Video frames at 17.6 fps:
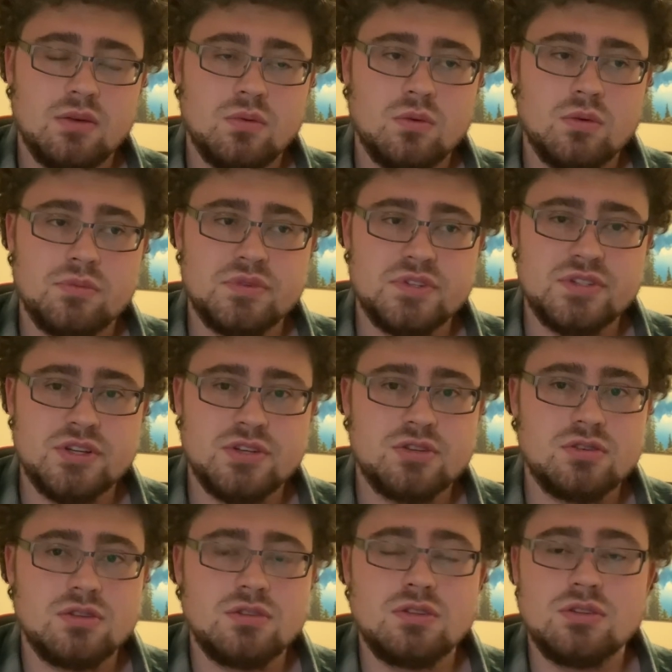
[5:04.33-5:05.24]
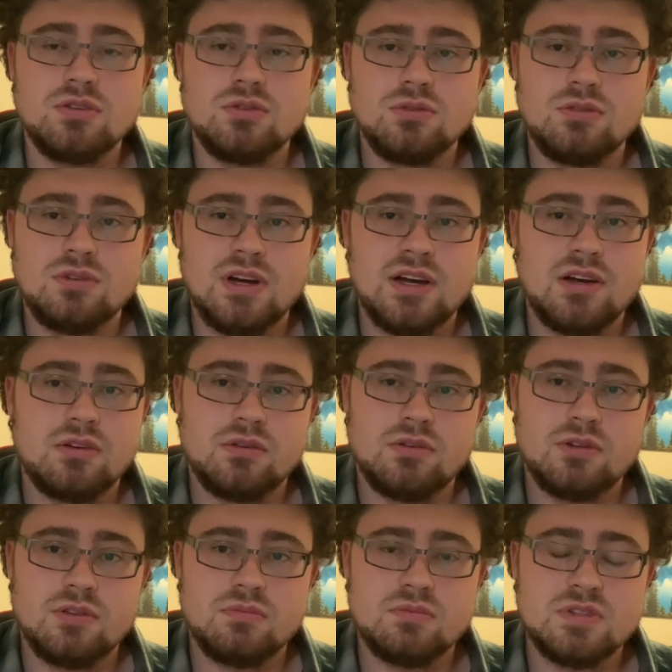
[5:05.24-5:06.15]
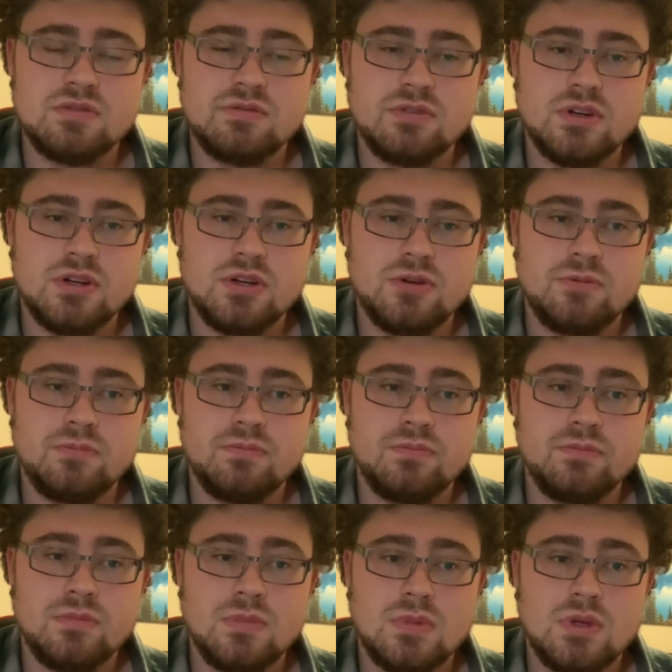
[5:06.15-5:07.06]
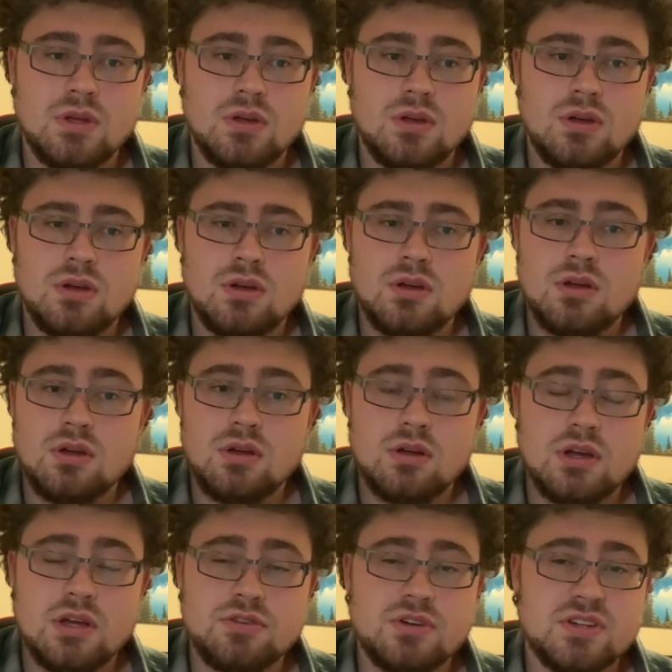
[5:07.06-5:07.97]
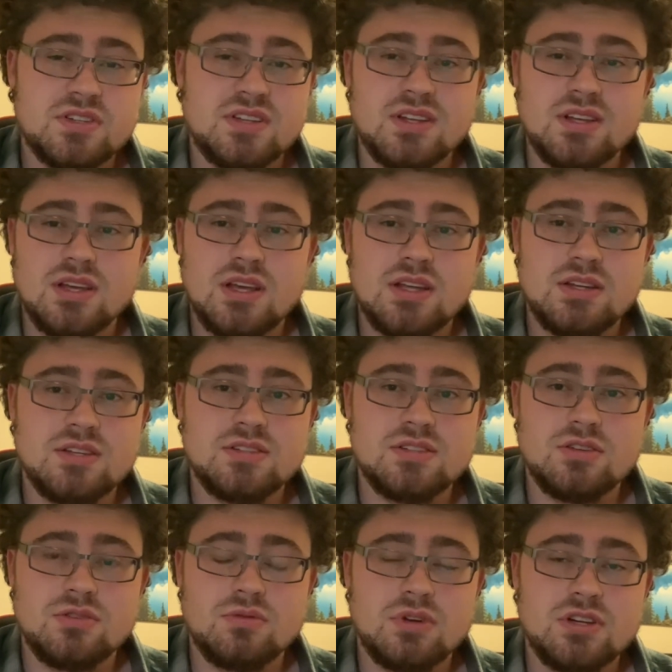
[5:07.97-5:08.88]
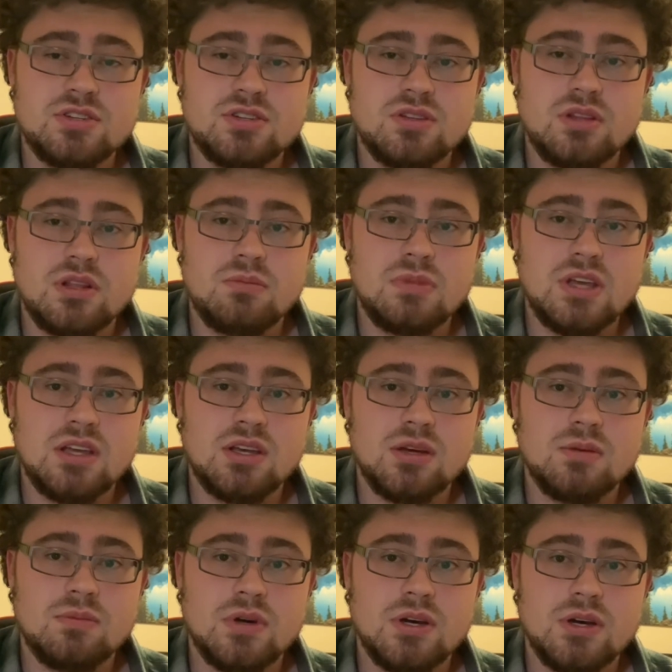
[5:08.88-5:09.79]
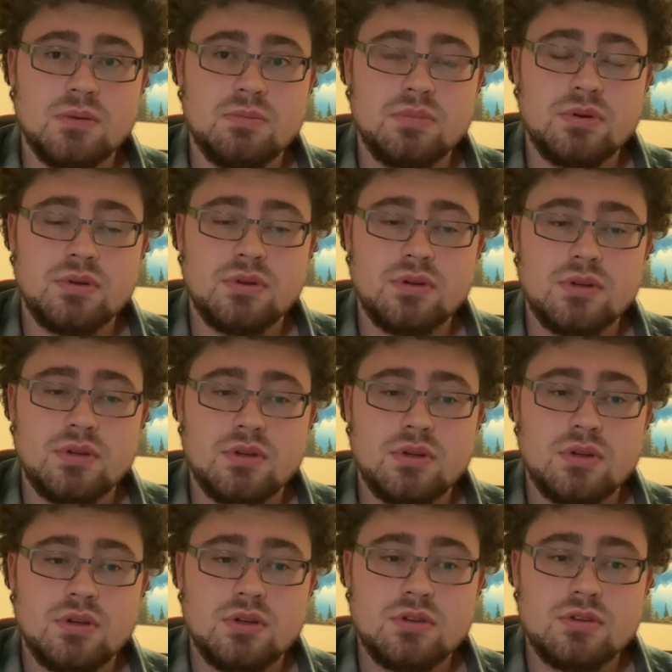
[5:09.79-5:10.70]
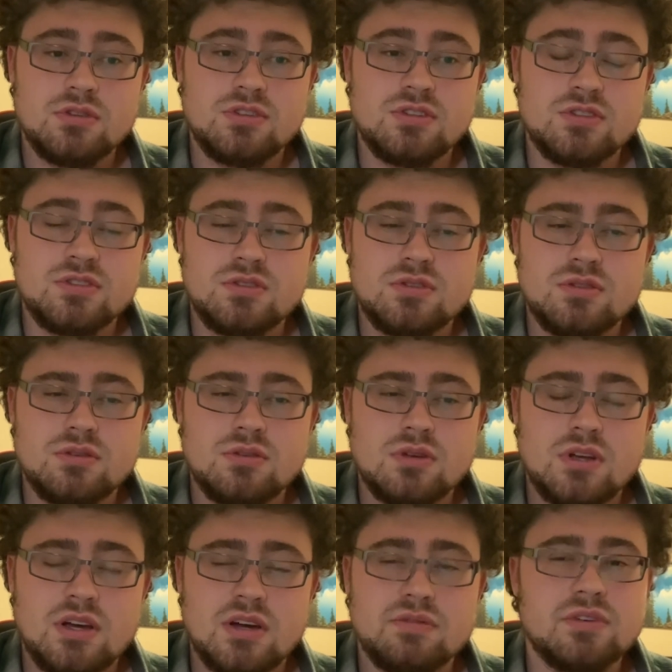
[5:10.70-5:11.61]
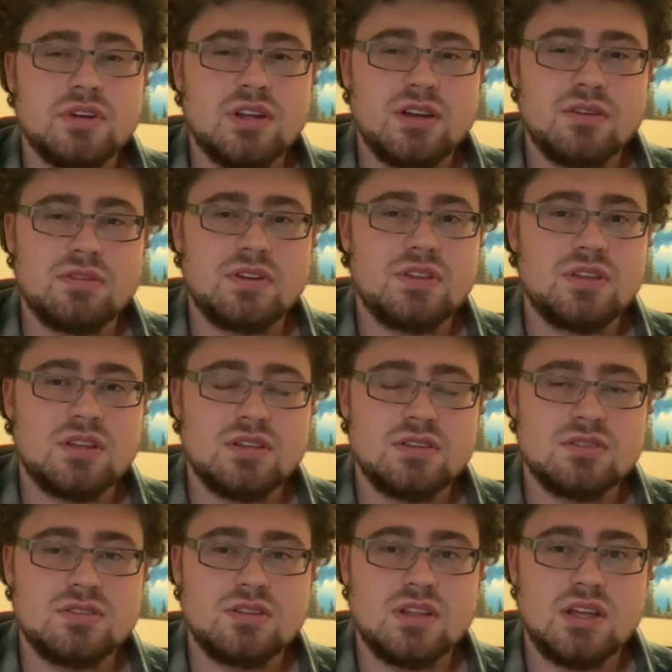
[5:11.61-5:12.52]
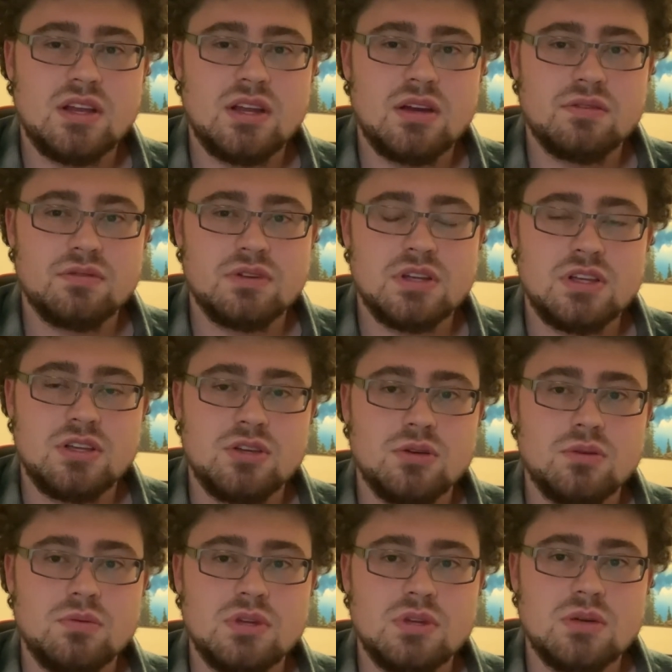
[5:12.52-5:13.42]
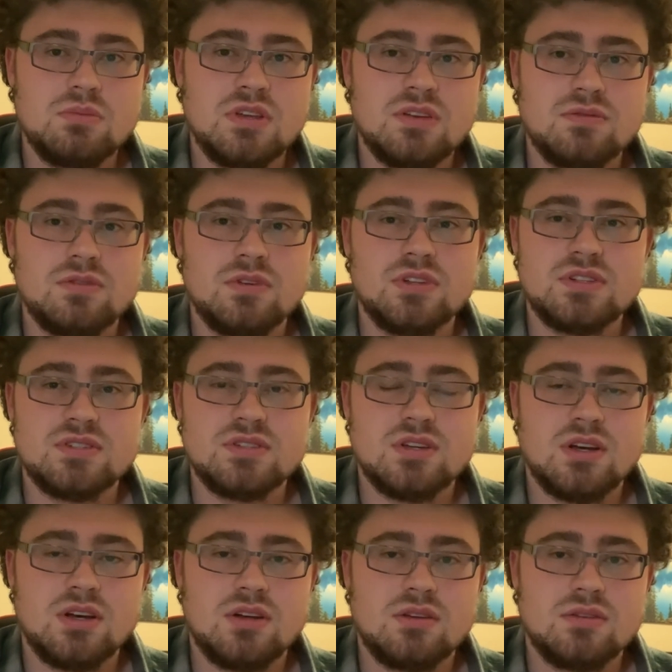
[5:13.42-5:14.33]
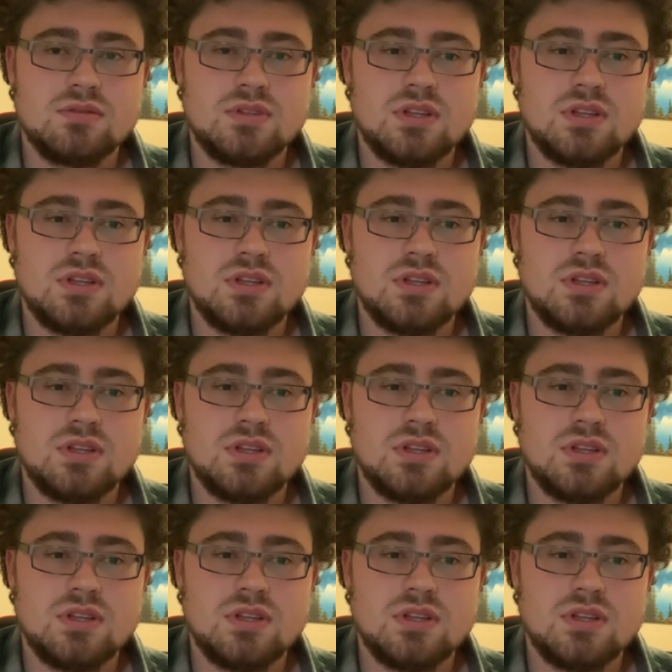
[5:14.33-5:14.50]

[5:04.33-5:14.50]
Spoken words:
what position to do algorithms from, addressing any situation that may come up, just covering everything so that every cube can be fully solved